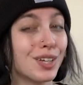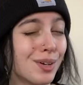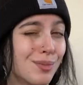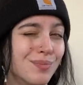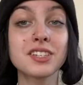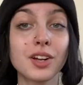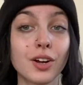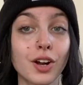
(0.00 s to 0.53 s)

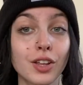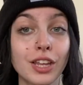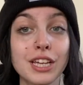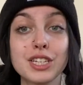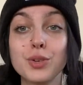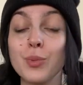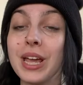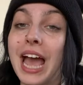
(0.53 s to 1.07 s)
Next on our
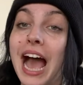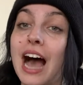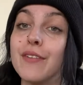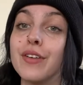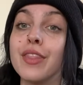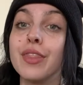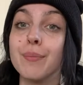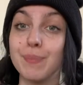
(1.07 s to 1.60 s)
list we
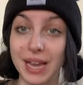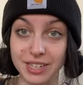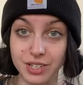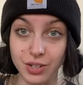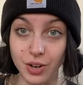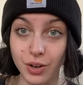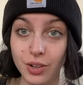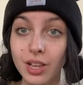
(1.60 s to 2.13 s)
have the
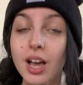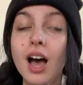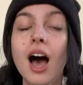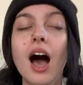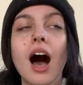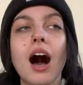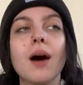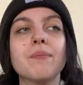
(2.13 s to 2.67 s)
pentacle
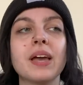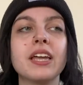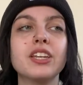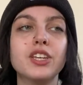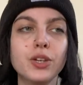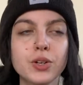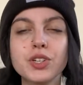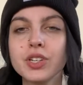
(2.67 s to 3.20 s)
um, and
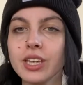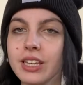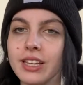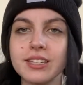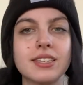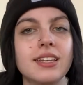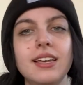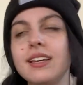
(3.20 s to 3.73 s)
usually
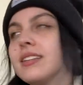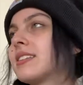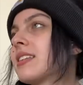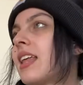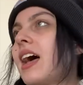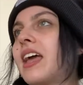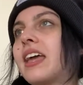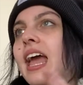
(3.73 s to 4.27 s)
this is
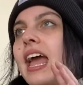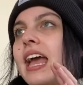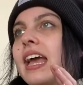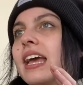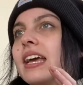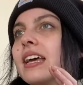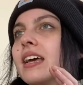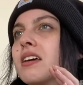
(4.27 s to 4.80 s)
like
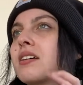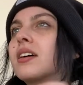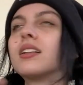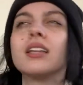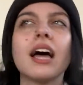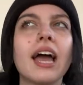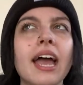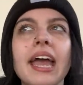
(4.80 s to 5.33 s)
a
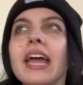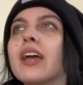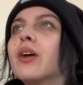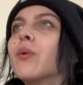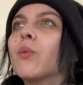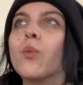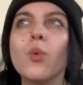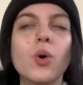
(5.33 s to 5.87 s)
clay,
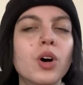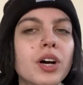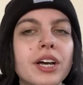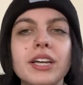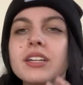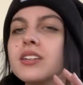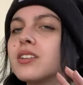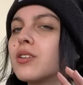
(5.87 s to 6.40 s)

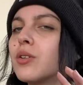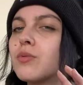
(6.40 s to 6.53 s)
wood,